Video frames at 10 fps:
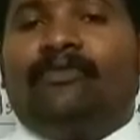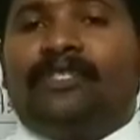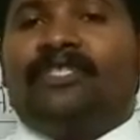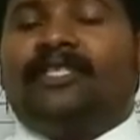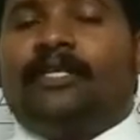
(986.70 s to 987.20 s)

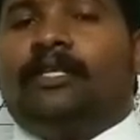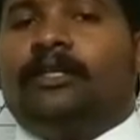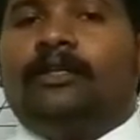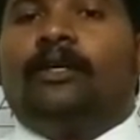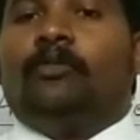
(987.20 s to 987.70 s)

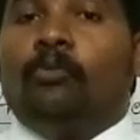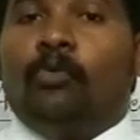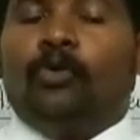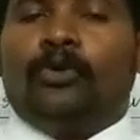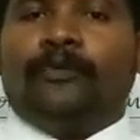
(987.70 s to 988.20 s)
visited
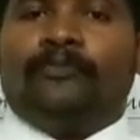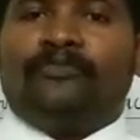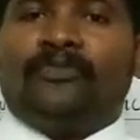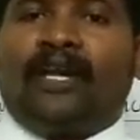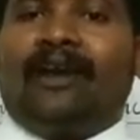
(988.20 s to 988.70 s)
moon
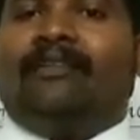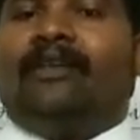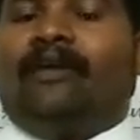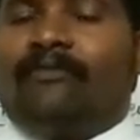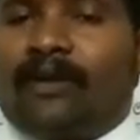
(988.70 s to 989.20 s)
and
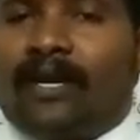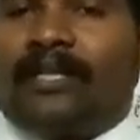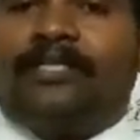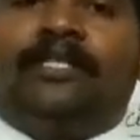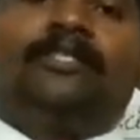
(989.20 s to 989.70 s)
they have
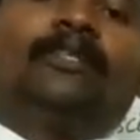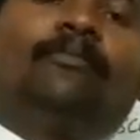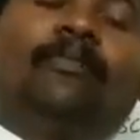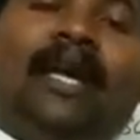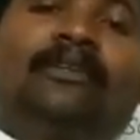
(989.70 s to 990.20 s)
collected
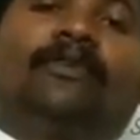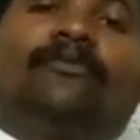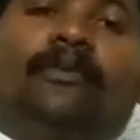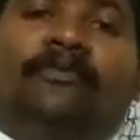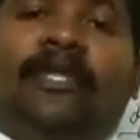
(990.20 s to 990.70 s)
some matter
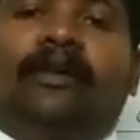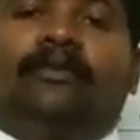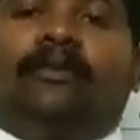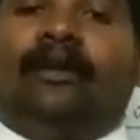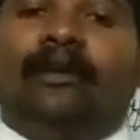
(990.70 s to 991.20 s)
from there
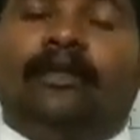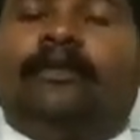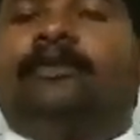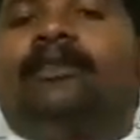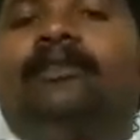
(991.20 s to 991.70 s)
and
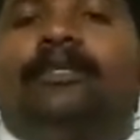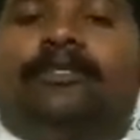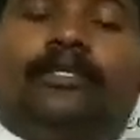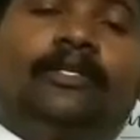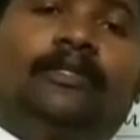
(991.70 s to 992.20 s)
they
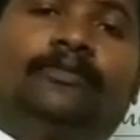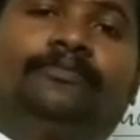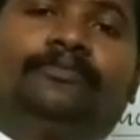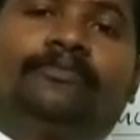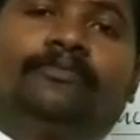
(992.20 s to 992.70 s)
tested.
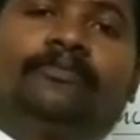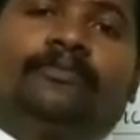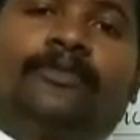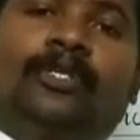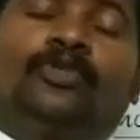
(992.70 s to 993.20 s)

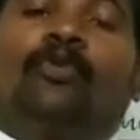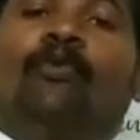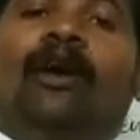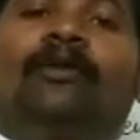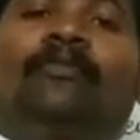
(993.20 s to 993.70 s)
So
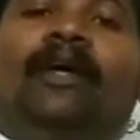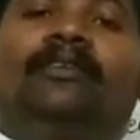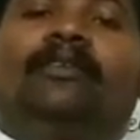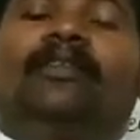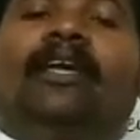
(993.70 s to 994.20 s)
what
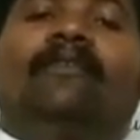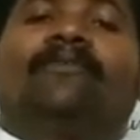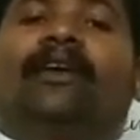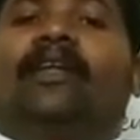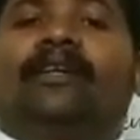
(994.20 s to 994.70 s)
matter they have
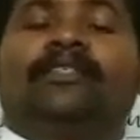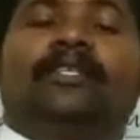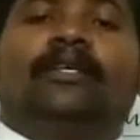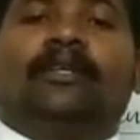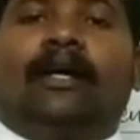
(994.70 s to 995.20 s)

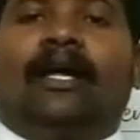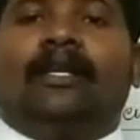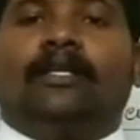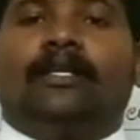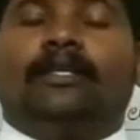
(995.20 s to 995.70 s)
collected
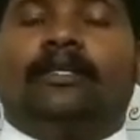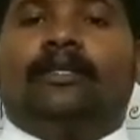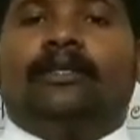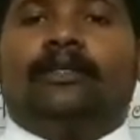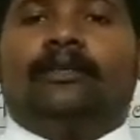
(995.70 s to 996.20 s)
and
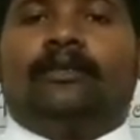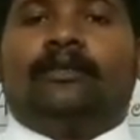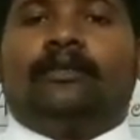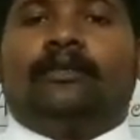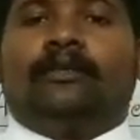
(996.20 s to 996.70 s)

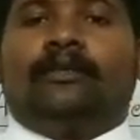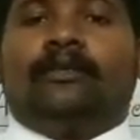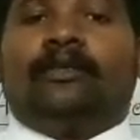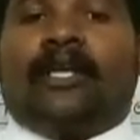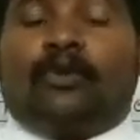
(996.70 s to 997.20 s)

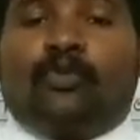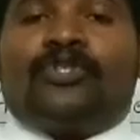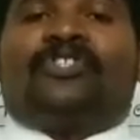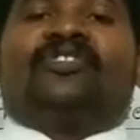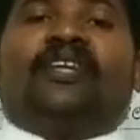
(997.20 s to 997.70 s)
they could
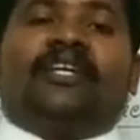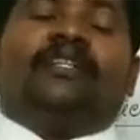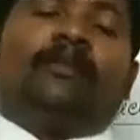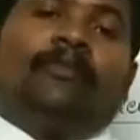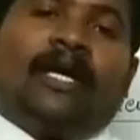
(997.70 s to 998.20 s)
study
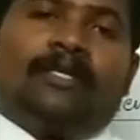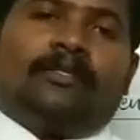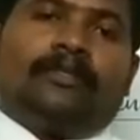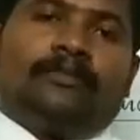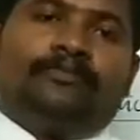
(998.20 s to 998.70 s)
the matter.